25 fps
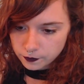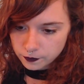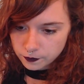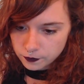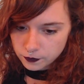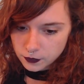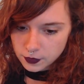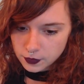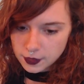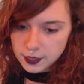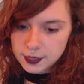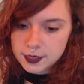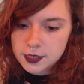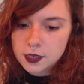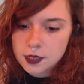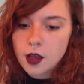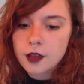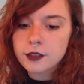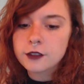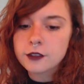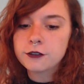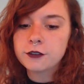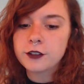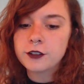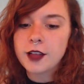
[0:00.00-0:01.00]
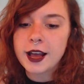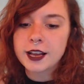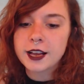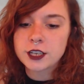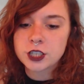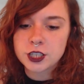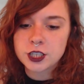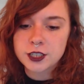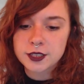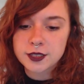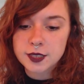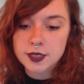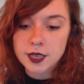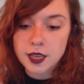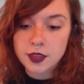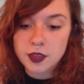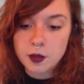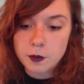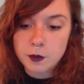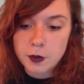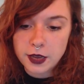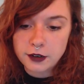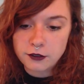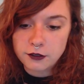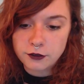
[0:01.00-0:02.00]
They saw the flashes and the
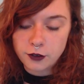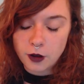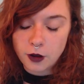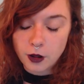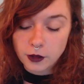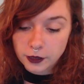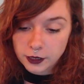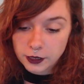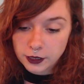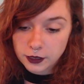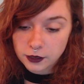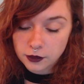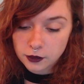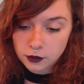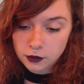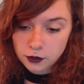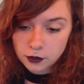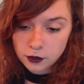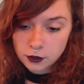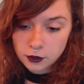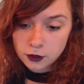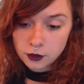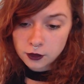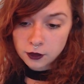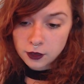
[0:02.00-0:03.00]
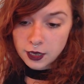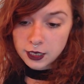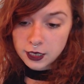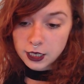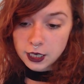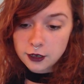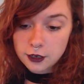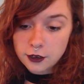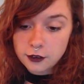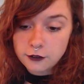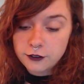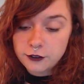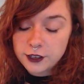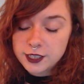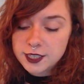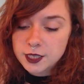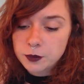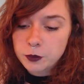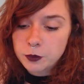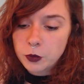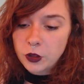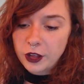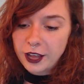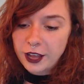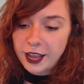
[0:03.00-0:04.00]
men falling, and an
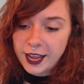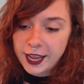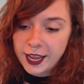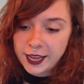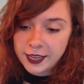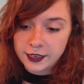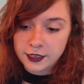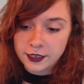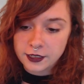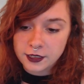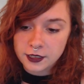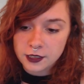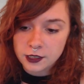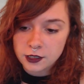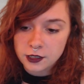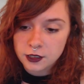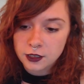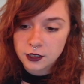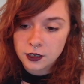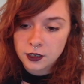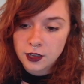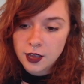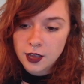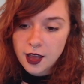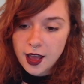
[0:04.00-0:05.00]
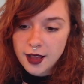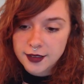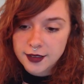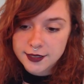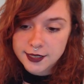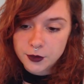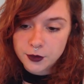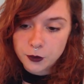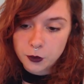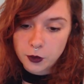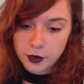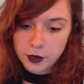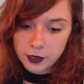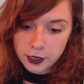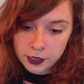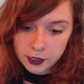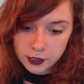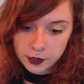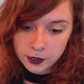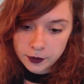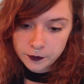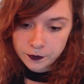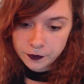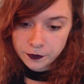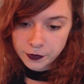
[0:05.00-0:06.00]
invisible hand, as it were,
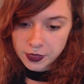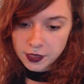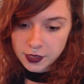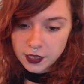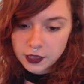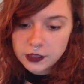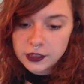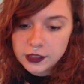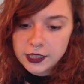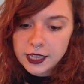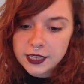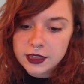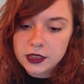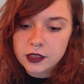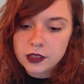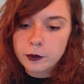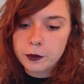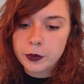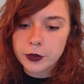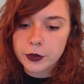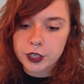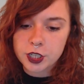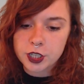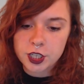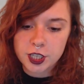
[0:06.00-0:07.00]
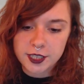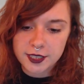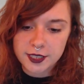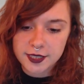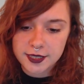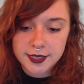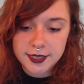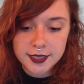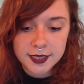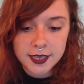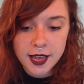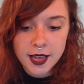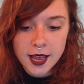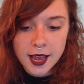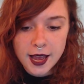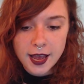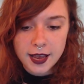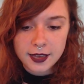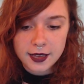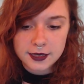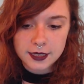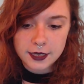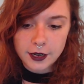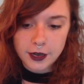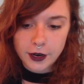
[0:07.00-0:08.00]
lit the bushes
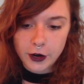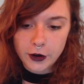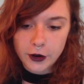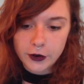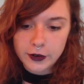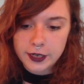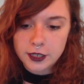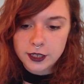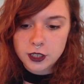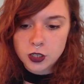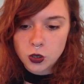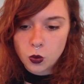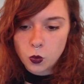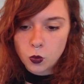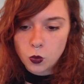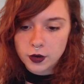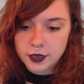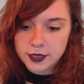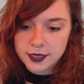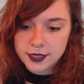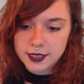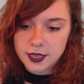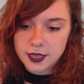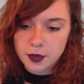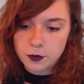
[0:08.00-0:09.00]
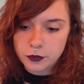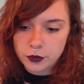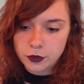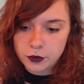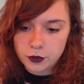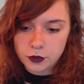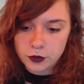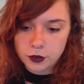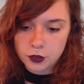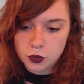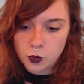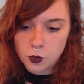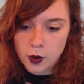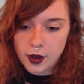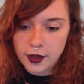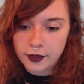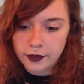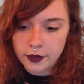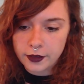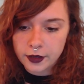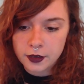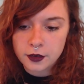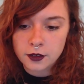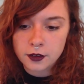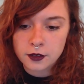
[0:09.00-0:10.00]
as it hurried towards them through the twilight.